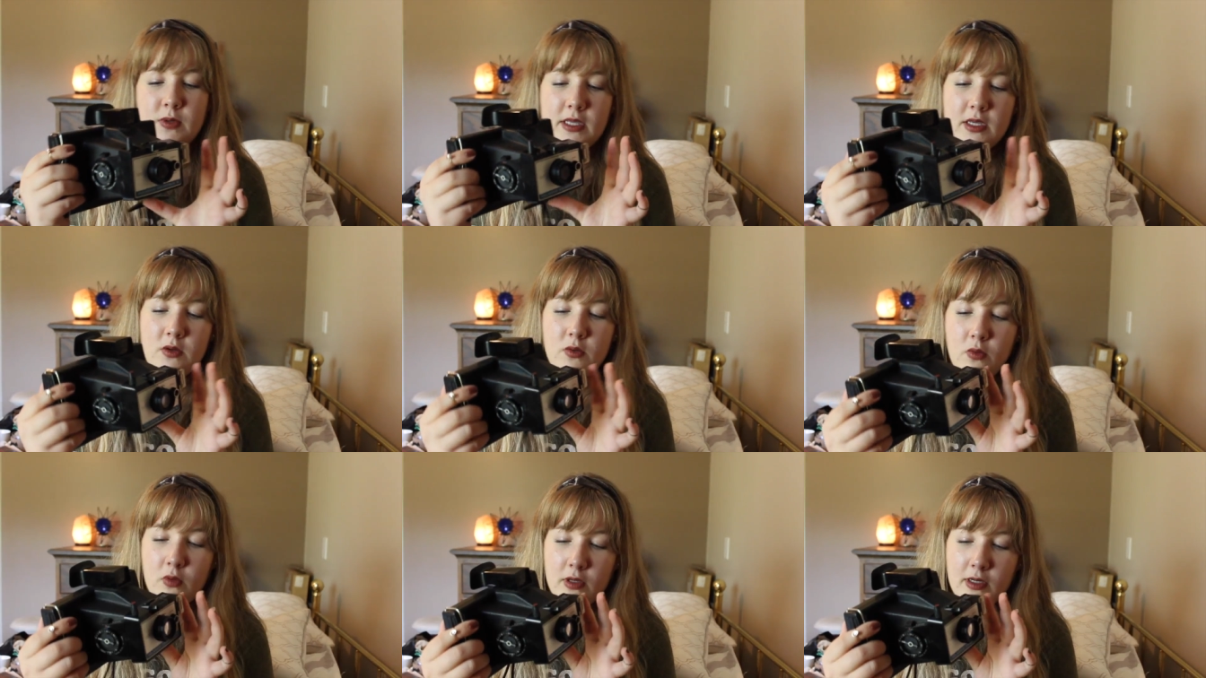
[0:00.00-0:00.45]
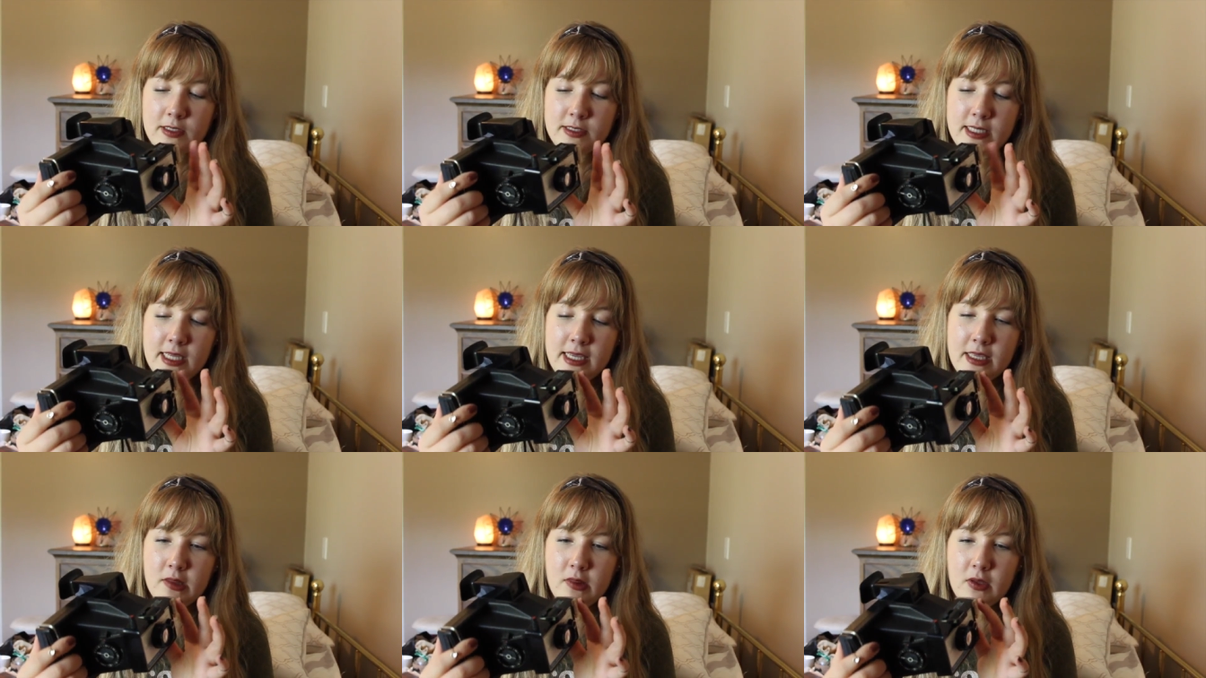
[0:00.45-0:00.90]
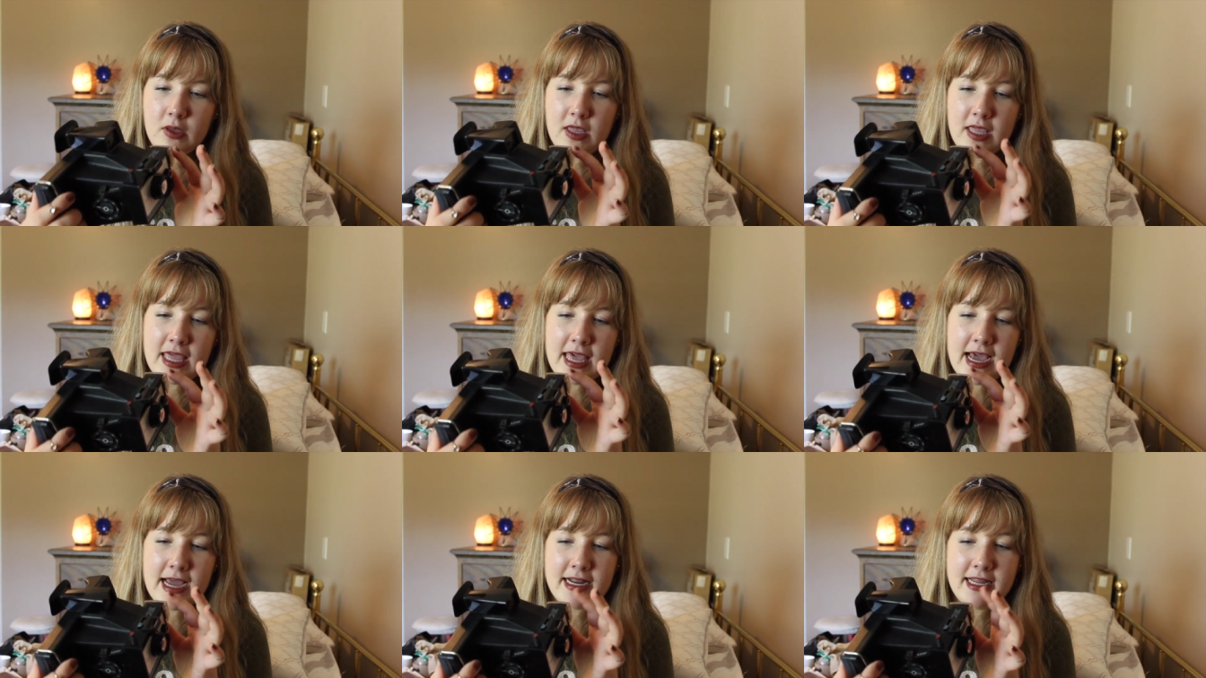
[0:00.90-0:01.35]
really cool, and I was like
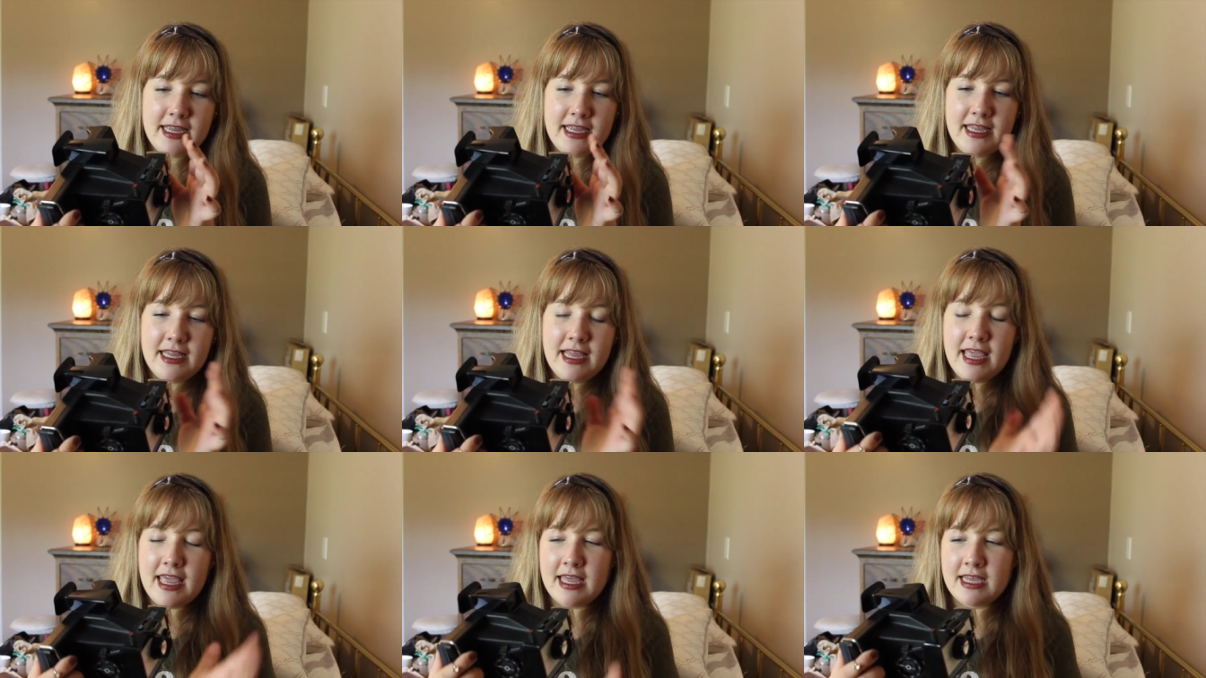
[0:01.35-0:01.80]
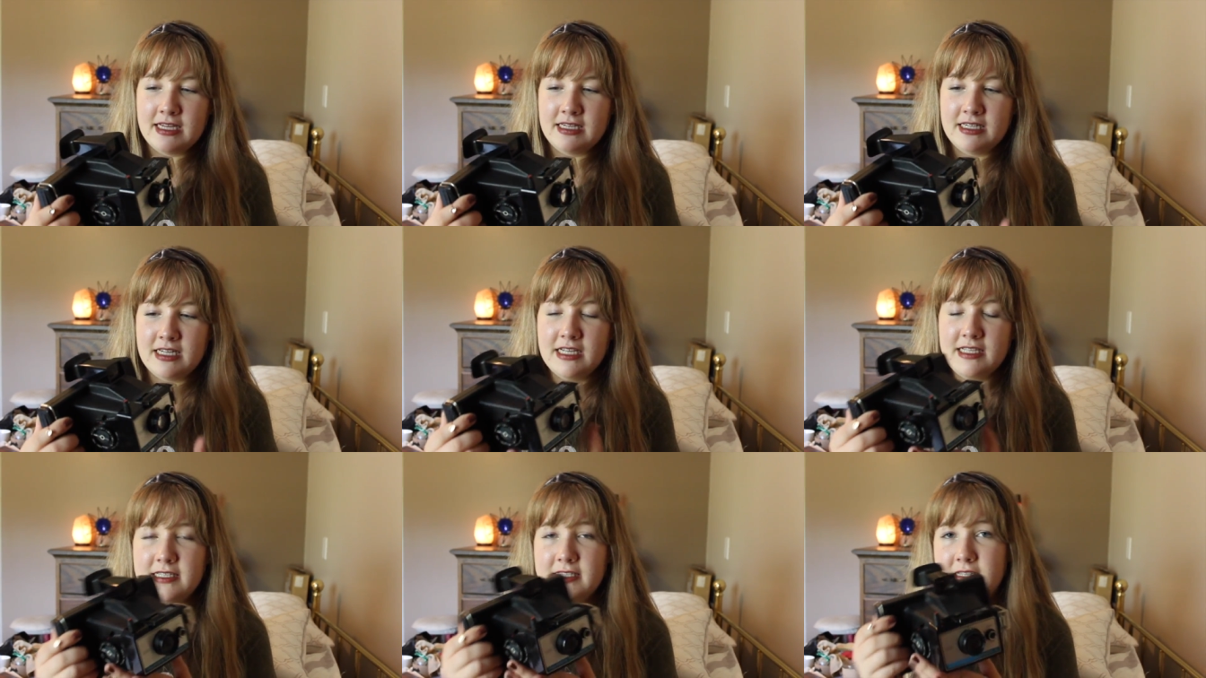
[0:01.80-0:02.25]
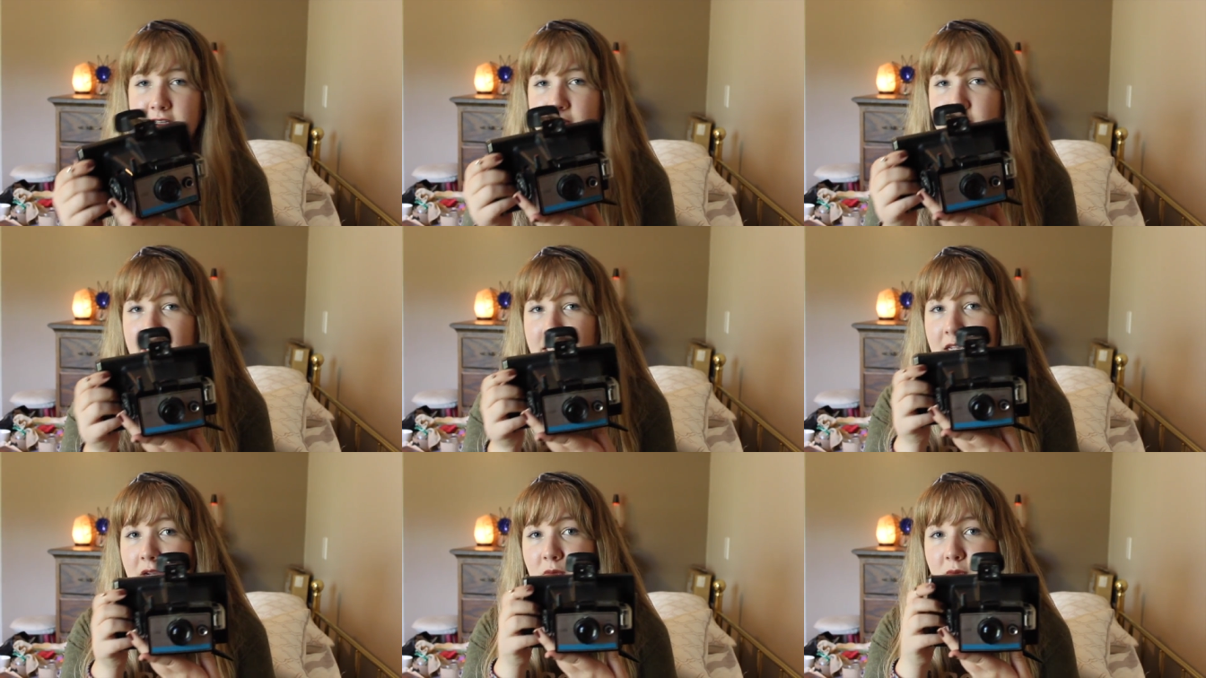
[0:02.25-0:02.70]
looking at it, and it's
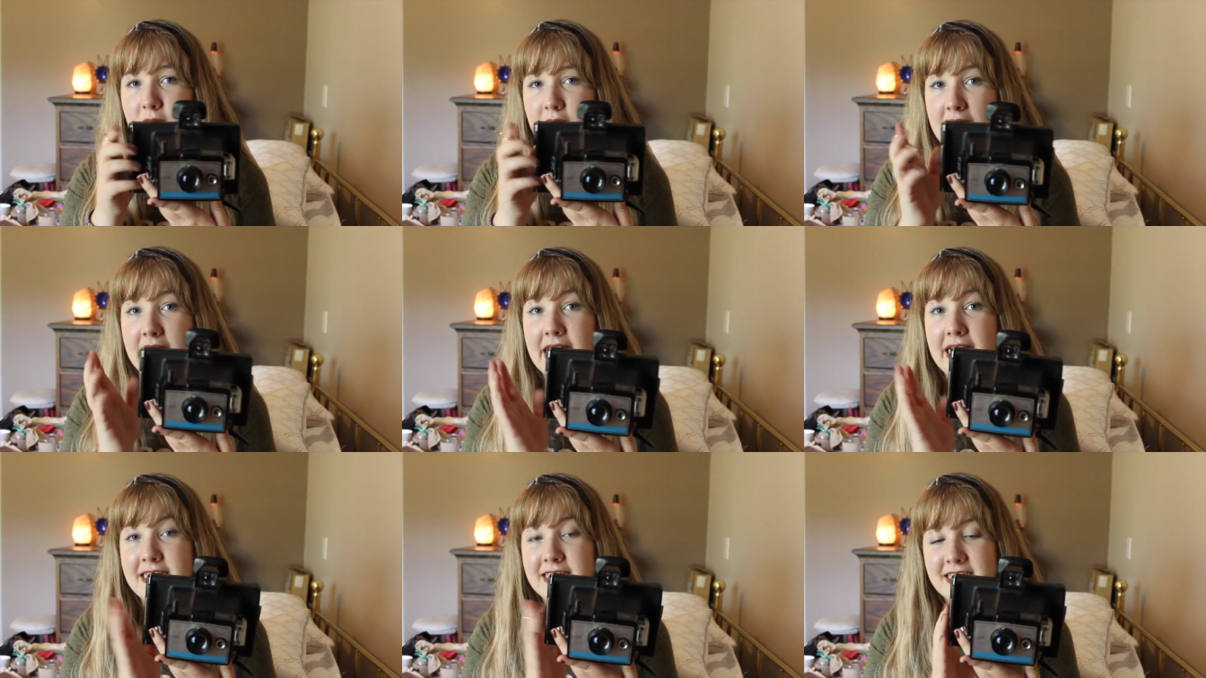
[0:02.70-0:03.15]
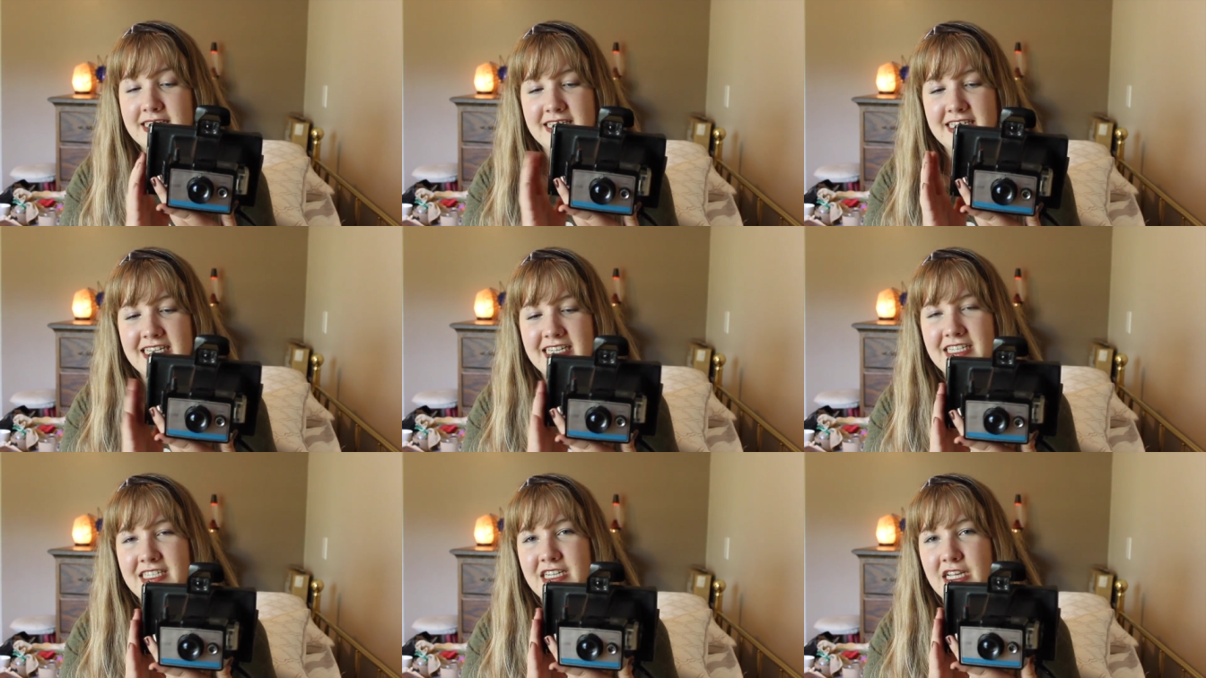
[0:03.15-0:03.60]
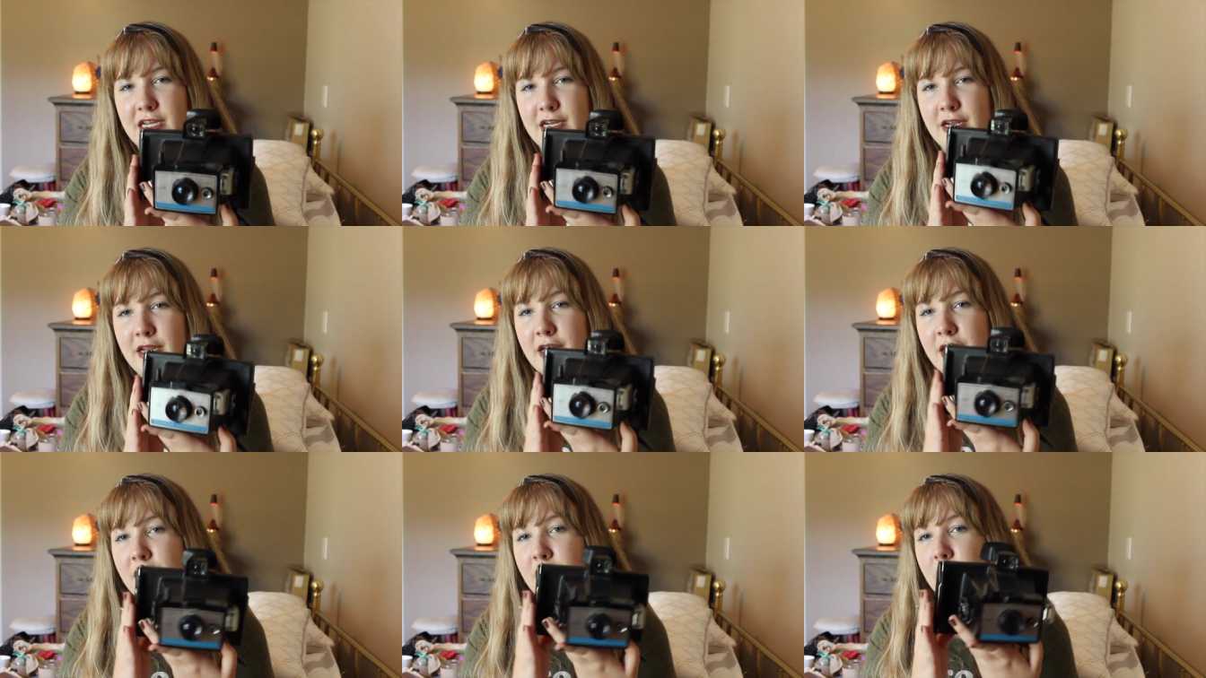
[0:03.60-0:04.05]
still in like really nice
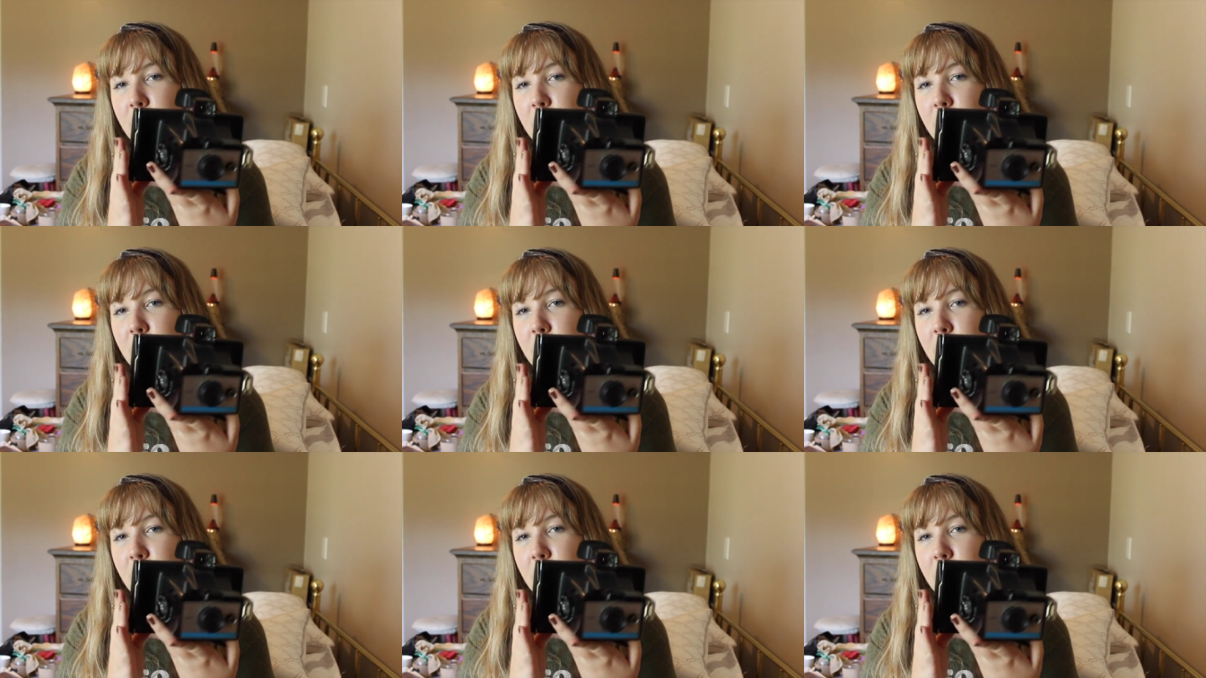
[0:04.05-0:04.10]
condition